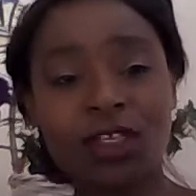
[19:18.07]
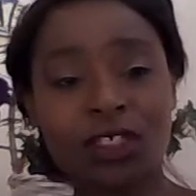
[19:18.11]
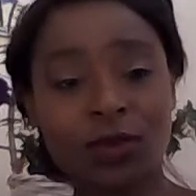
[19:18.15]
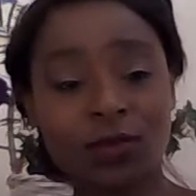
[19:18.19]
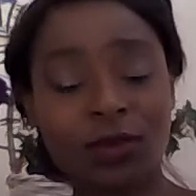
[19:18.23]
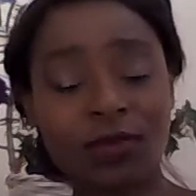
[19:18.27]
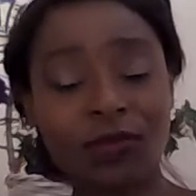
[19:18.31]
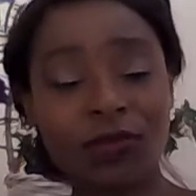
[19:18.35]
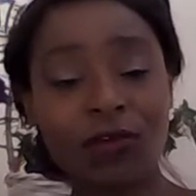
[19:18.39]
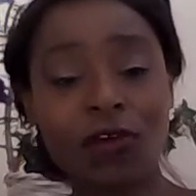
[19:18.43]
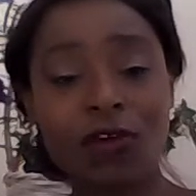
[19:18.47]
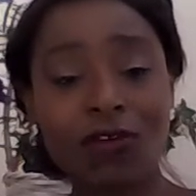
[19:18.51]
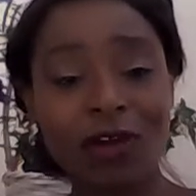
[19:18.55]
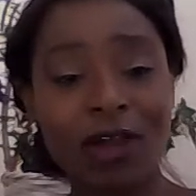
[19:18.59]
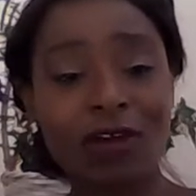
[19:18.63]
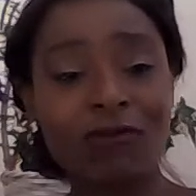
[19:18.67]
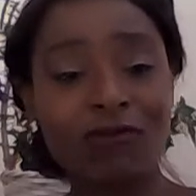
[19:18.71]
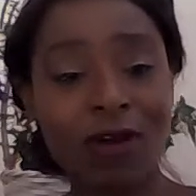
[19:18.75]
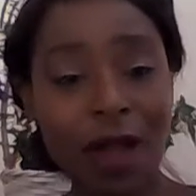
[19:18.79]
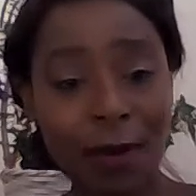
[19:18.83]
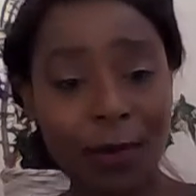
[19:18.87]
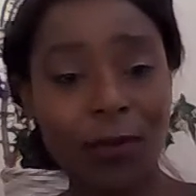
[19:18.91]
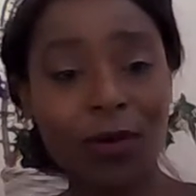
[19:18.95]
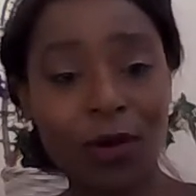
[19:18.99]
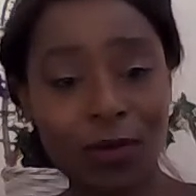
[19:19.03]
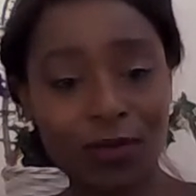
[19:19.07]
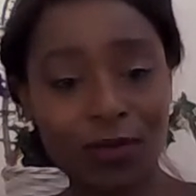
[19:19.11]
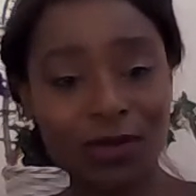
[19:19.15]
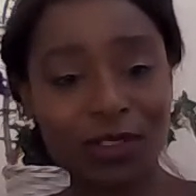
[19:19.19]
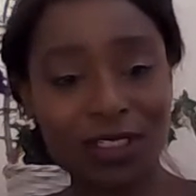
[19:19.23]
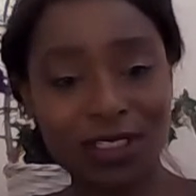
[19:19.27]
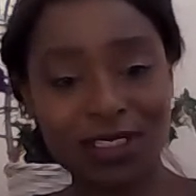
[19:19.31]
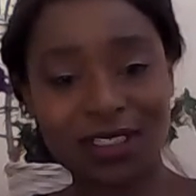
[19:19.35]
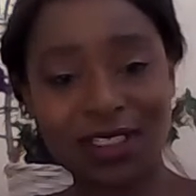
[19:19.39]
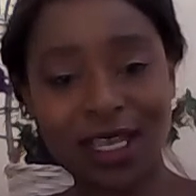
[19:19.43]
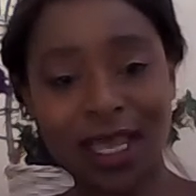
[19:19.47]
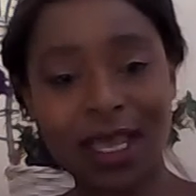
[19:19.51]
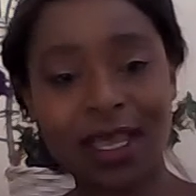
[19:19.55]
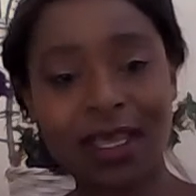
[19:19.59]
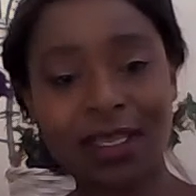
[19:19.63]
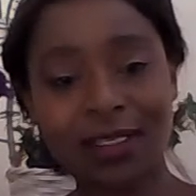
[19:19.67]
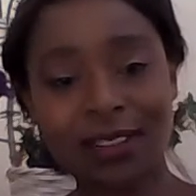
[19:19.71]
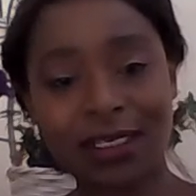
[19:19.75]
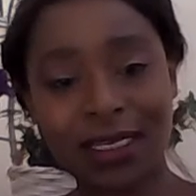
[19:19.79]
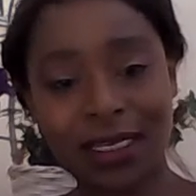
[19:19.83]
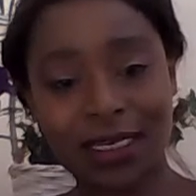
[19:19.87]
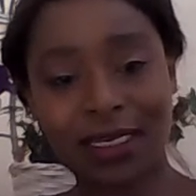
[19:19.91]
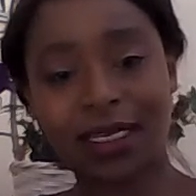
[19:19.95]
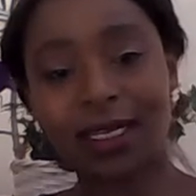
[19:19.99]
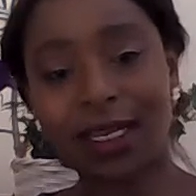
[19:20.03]
So before I wrap up
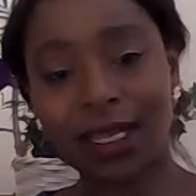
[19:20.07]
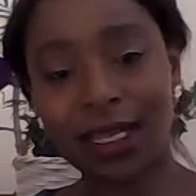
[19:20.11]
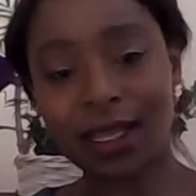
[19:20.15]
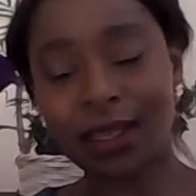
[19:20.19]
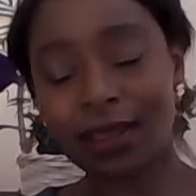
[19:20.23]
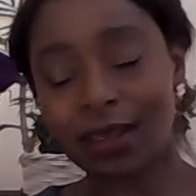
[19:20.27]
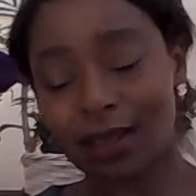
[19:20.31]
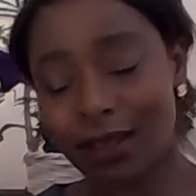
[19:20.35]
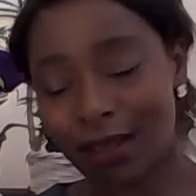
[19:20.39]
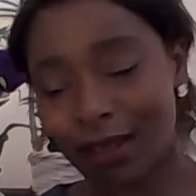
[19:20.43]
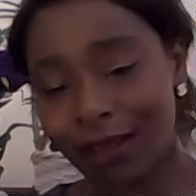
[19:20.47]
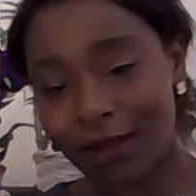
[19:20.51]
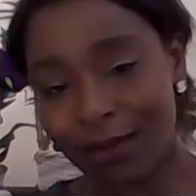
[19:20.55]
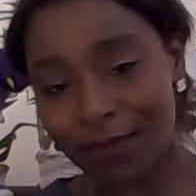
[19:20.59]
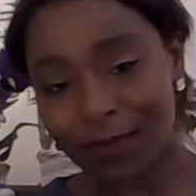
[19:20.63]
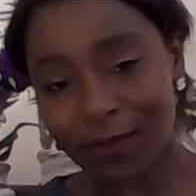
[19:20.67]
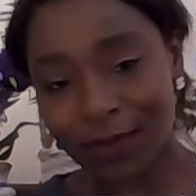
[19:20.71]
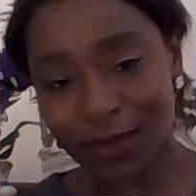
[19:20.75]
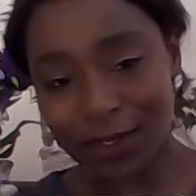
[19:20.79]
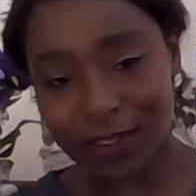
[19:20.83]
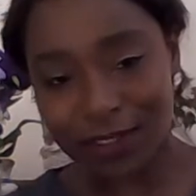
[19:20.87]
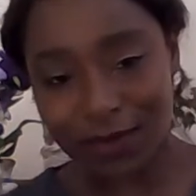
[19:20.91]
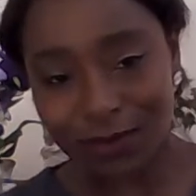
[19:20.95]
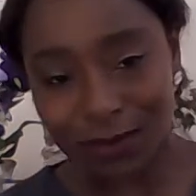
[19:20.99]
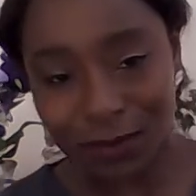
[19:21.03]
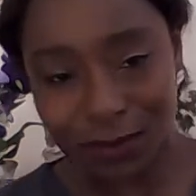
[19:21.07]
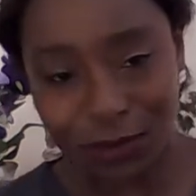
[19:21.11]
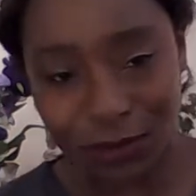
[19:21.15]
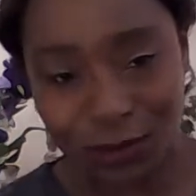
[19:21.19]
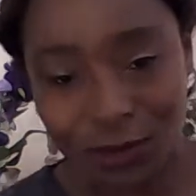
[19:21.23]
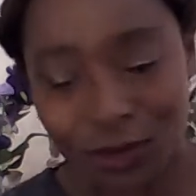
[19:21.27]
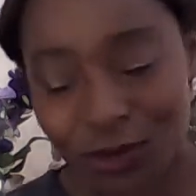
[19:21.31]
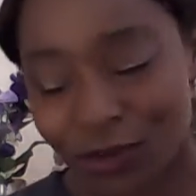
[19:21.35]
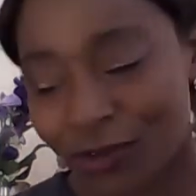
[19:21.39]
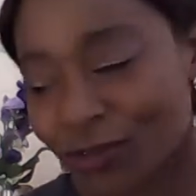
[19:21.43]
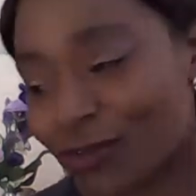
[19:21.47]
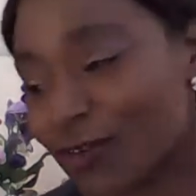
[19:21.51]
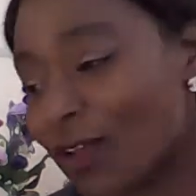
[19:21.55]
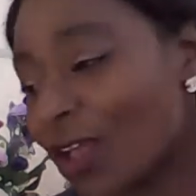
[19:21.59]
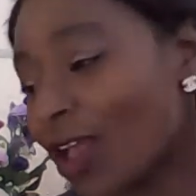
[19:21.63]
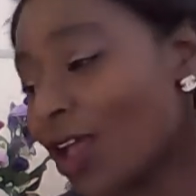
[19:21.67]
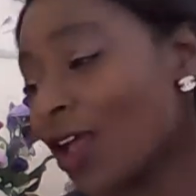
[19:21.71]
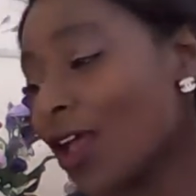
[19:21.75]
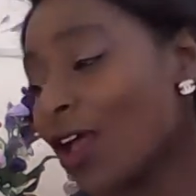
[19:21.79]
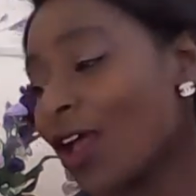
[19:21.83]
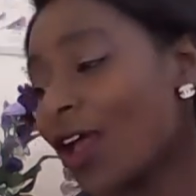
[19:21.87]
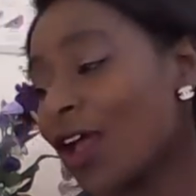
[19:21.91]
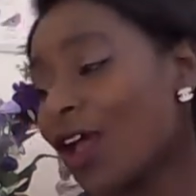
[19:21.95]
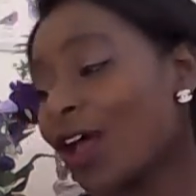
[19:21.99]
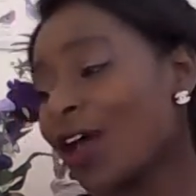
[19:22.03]
today's clinic, because I'm sure
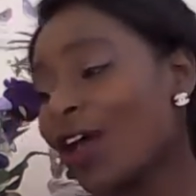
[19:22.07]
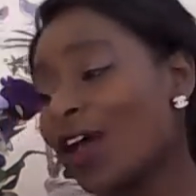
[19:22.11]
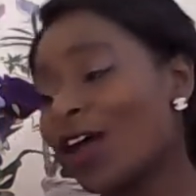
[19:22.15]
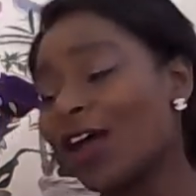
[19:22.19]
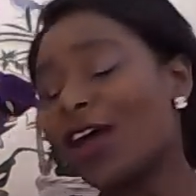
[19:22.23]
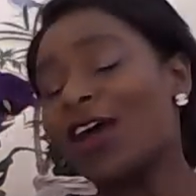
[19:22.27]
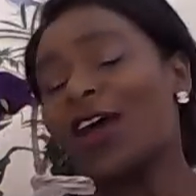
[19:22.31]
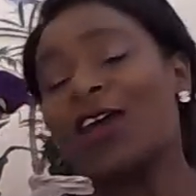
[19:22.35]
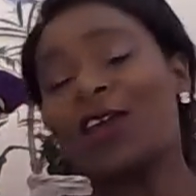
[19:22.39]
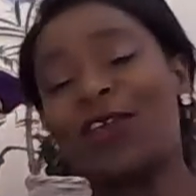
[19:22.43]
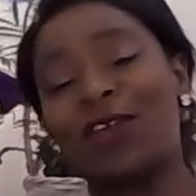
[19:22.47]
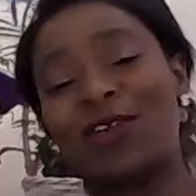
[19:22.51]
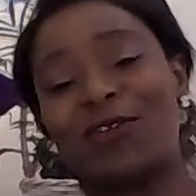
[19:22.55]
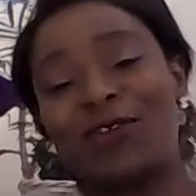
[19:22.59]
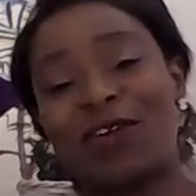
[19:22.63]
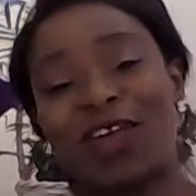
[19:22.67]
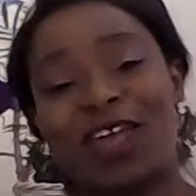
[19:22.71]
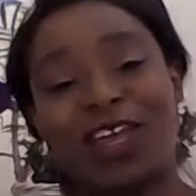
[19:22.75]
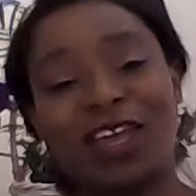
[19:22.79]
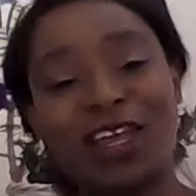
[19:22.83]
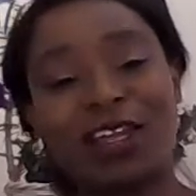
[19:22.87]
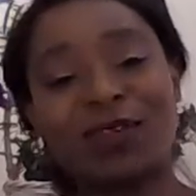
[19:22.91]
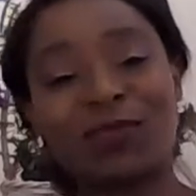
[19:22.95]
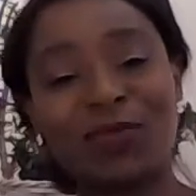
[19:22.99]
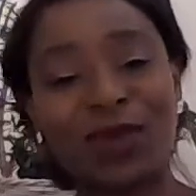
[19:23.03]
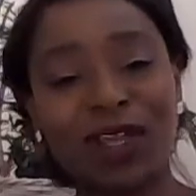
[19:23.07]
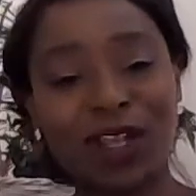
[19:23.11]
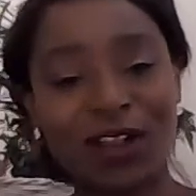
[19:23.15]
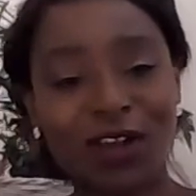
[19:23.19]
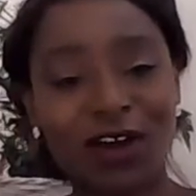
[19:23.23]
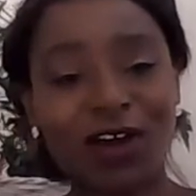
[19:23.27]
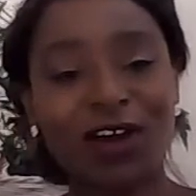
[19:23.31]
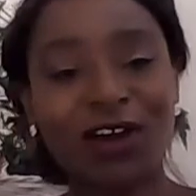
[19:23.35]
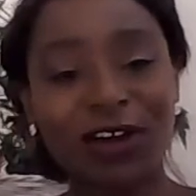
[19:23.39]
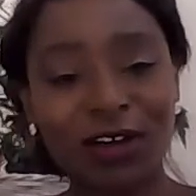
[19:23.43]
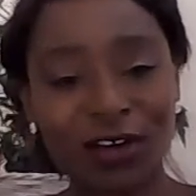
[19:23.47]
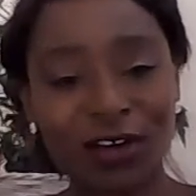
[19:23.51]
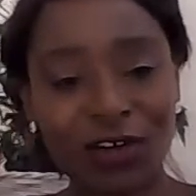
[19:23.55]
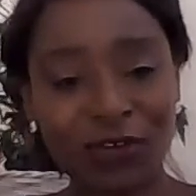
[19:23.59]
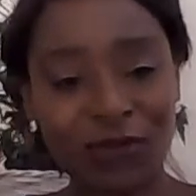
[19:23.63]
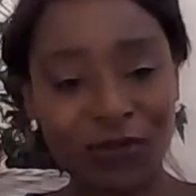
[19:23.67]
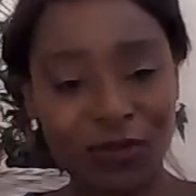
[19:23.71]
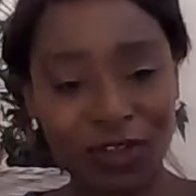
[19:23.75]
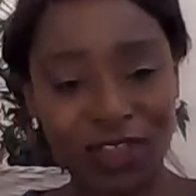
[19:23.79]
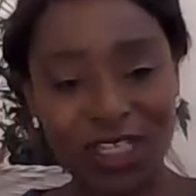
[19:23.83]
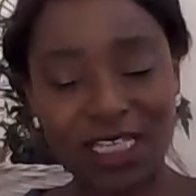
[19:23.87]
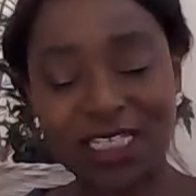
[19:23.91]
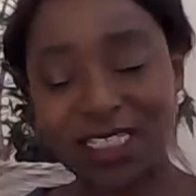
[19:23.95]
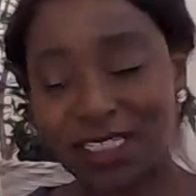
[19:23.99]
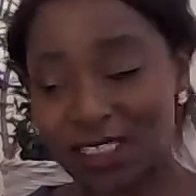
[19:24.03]
you've heard me long enough
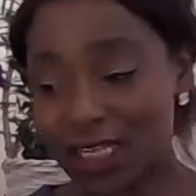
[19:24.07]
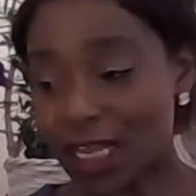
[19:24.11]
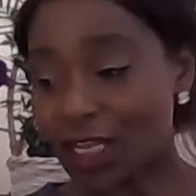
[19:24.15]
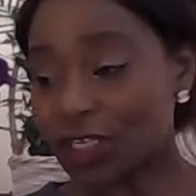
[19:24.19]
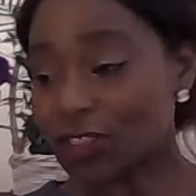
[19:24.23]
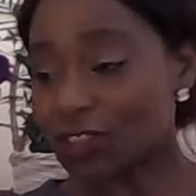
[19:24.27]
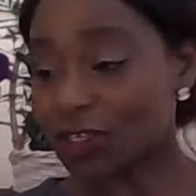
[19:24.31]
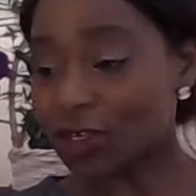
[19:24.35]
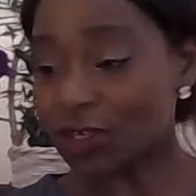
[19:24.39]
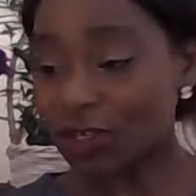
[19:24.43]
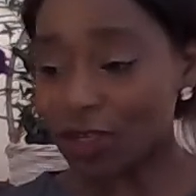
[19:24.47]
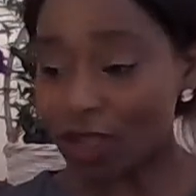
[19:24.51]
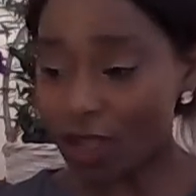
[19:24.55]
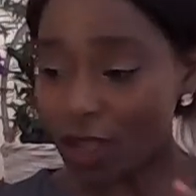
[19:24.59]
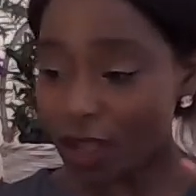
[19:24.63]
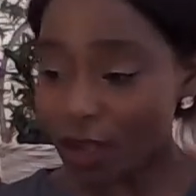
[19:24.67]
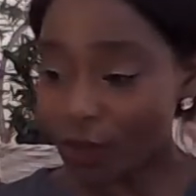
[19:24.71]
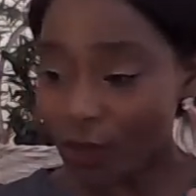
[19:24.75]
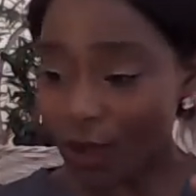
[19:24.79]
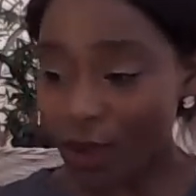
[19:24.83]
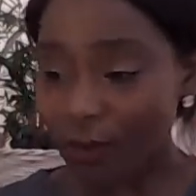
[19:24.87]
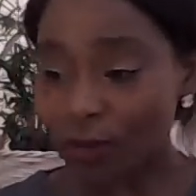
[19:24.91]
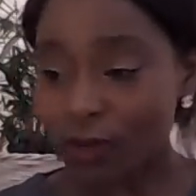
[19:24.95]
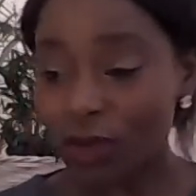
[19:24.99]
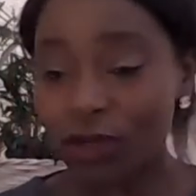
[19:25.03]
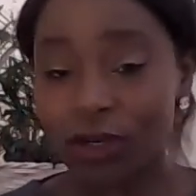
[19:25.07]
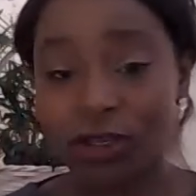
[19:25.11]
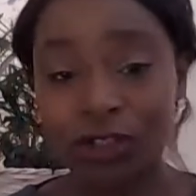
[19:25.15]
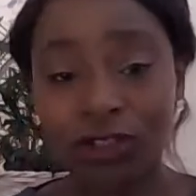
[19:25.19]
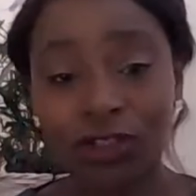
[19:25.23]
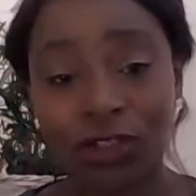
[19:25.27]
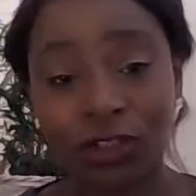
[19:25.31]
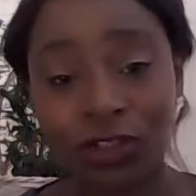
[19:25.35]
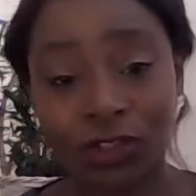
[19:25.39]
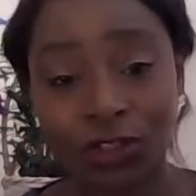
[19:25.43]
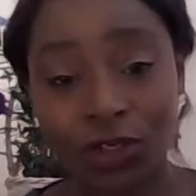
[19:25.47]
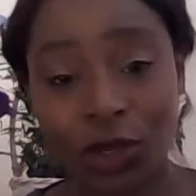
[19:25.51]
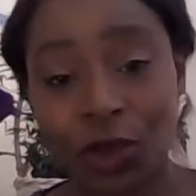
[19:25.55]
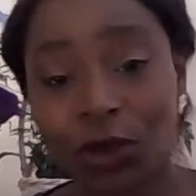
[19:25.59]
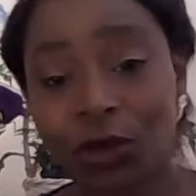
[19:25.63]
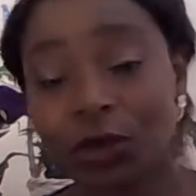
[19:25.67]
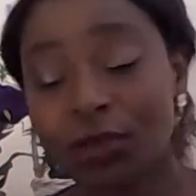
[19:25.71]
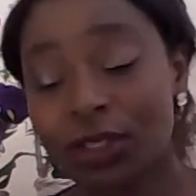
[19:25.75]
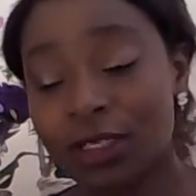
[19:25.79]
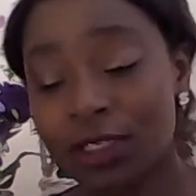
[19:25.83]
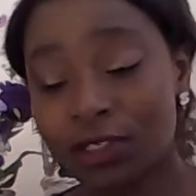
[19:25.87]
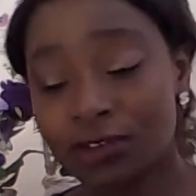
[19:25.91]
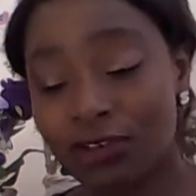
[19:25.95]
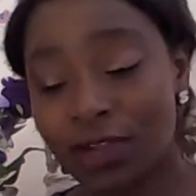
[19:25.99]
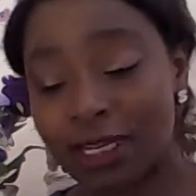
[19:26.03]
for this session, I'm going to just show
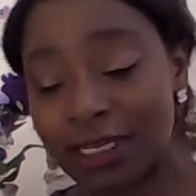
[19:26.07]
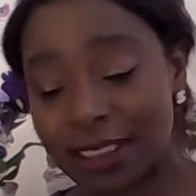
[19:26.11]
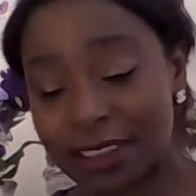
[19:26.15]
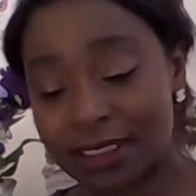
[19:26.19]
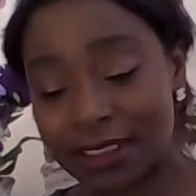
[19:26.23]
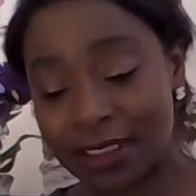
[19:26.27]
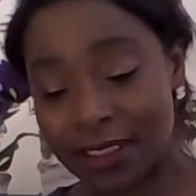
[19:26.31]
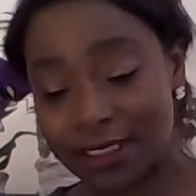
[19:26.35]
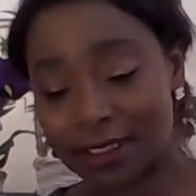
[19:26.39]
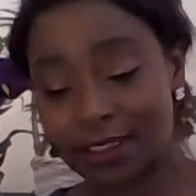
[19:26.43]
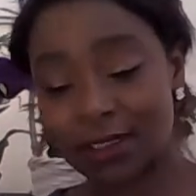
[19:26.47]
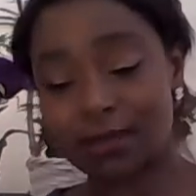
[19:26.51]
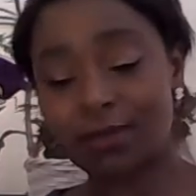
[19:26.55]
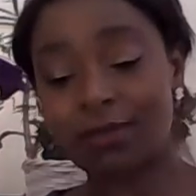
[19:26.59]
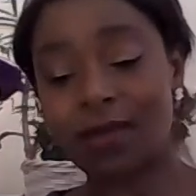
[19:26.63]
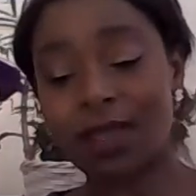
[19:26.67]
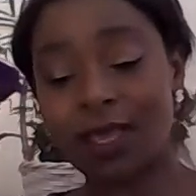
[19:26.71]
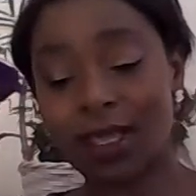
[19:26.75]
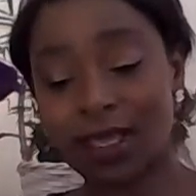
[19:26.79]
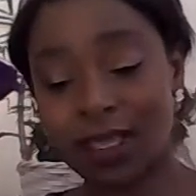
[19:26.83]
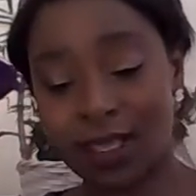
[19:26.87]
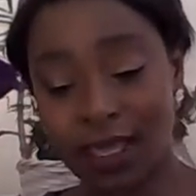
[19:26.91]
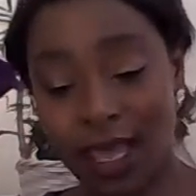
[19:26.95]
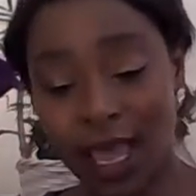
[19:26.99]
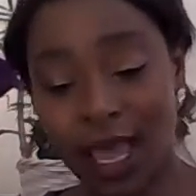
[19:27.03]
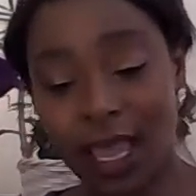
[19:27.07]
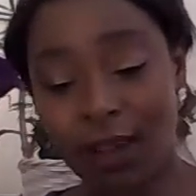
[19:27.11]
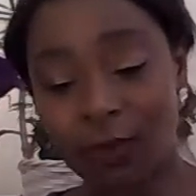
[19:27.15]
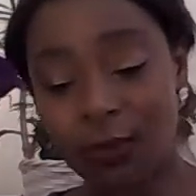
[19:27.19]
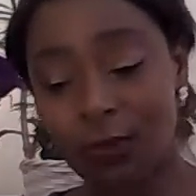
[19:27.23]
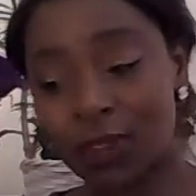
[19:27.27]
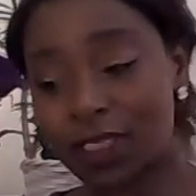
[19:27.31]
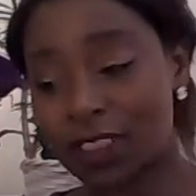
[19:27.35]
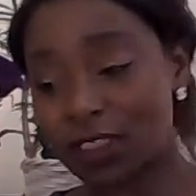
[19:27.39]
you the stranding system again.